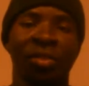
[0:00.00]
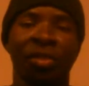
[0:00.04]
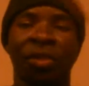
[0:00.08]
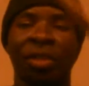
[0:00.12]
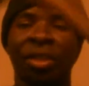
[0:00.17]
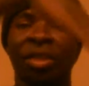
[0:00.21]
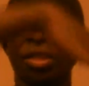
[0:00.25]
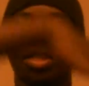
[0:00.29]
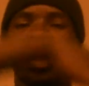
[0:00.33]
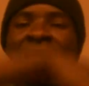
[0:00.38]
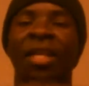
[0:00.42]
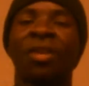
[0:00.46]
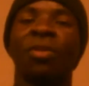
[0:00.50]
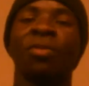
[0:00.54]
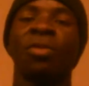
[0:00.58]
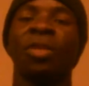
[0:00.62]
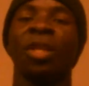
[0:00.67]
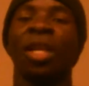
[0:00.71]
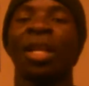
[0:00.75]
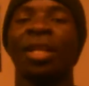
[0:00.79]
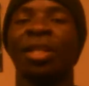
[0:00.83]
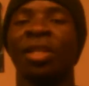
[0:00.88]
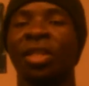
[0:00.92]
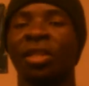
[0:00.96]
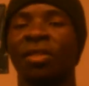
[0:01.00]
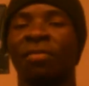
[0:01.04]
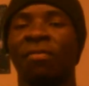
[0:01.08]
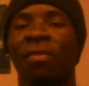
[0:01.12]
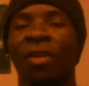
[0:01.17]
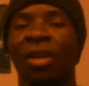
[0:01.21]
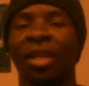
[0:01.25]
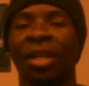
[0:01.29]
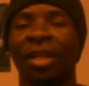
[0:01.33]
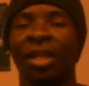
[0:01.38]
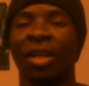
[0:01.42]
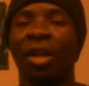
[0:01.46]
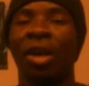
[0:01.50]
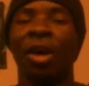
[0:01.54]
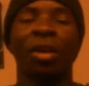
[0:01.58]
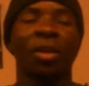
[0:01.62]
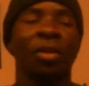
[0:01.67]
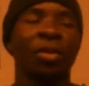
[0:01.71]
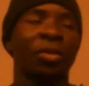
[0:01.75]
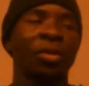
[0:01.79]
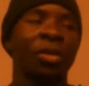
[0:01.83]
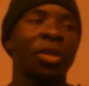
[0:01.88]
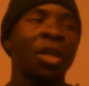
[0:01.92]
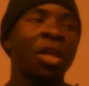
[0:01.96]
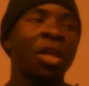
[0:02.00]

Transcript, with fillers: just a hill that I just fucking conquered.